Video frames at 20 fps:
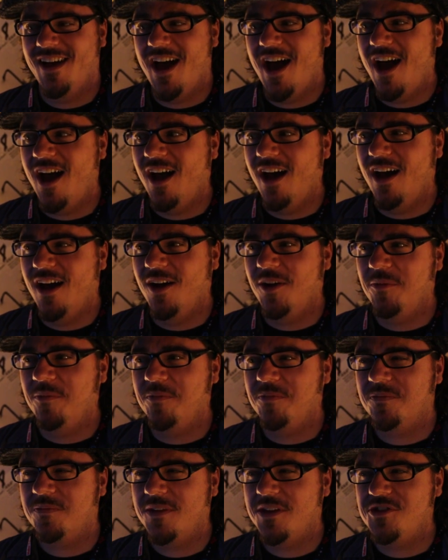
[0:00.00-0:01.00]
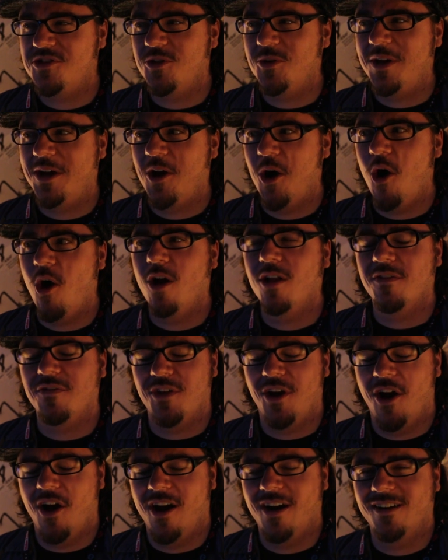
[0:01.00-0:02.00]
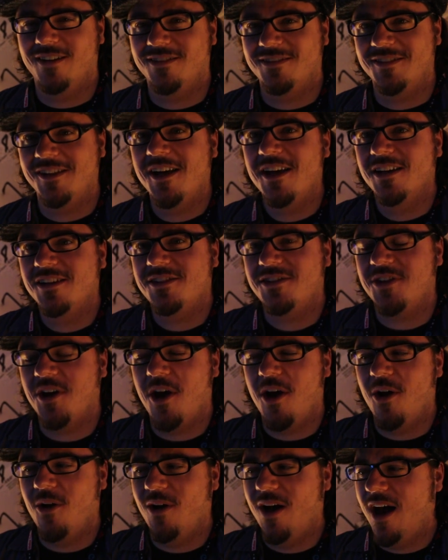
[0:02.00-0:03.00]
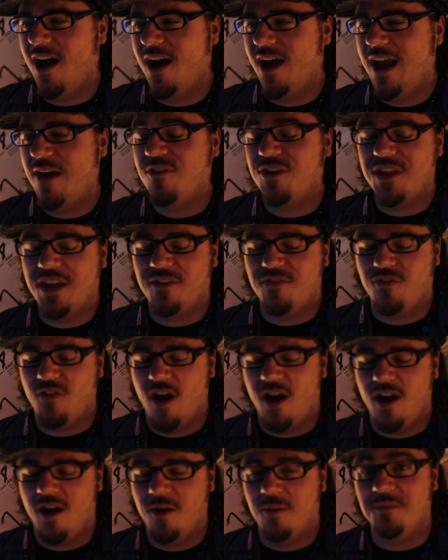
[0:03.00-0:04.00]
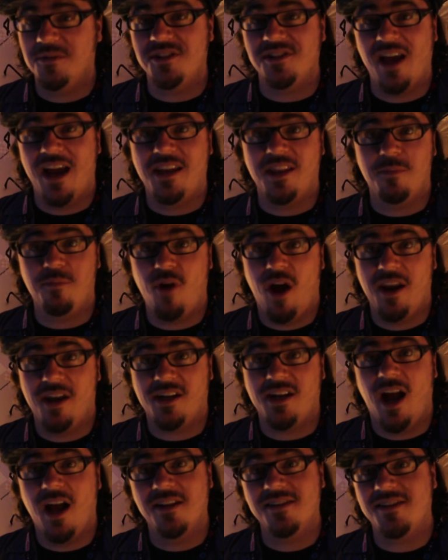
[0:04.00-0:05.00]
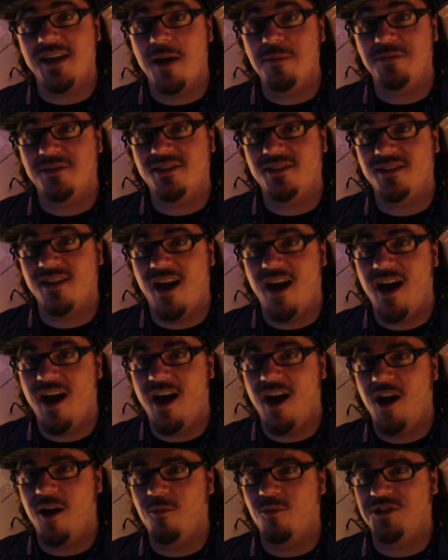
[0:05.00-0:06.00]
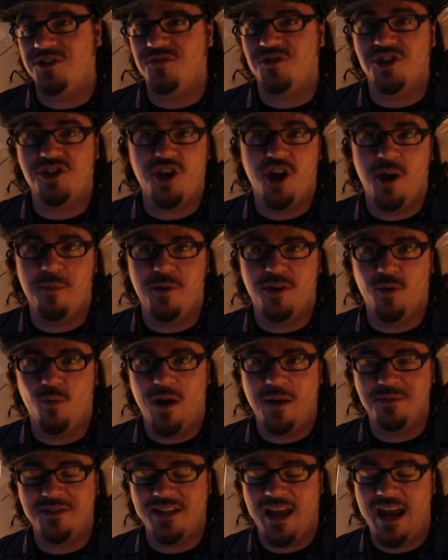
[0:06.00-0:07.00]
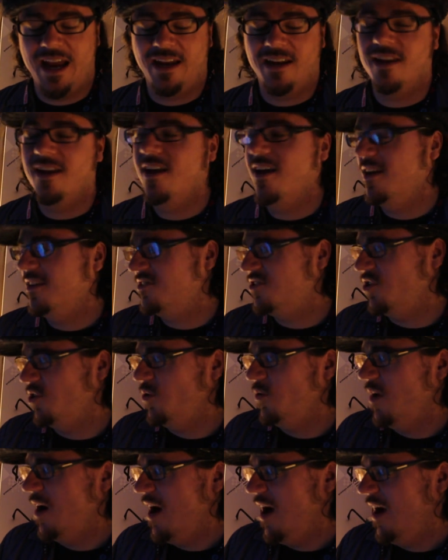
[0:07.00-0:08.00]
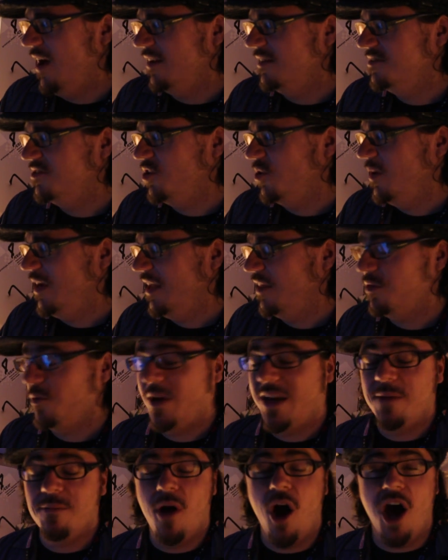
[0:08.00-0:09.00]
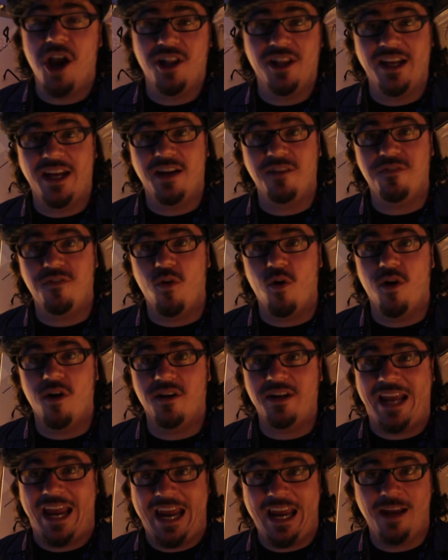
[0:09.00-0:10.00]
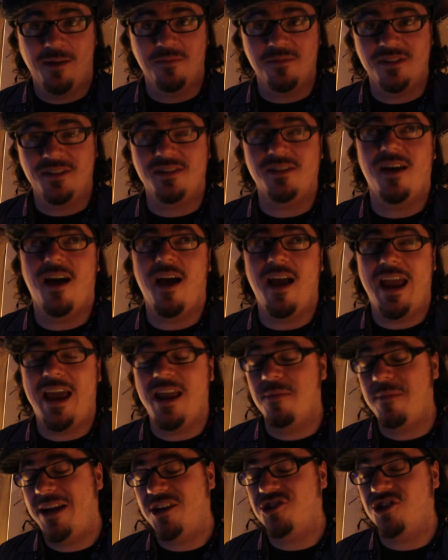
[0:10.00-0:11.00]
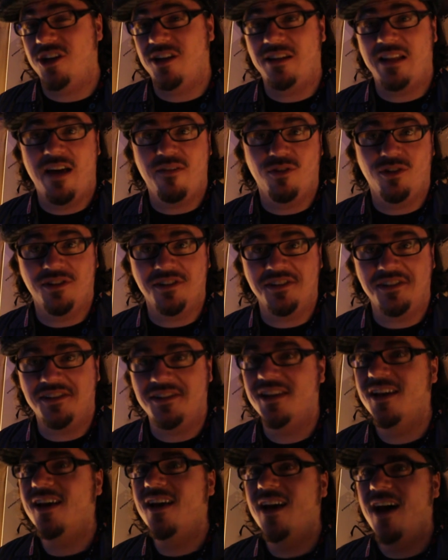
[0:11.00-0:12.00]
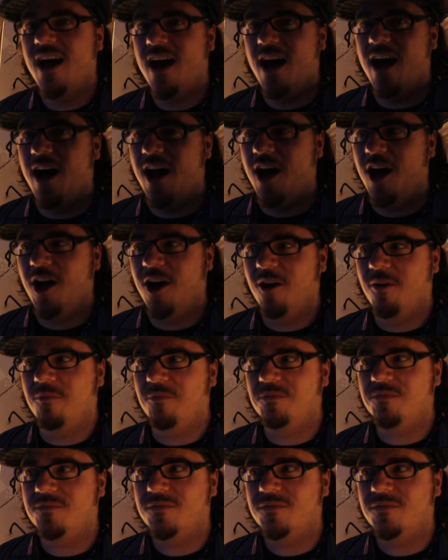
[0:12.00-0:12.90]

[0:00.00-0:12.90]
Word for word: Um, doing all of the art. So uh, everything from designing the product concepts, uh, which have just gone up on the website, to uh, doing 3D modeling for games, uh, animation levels, um,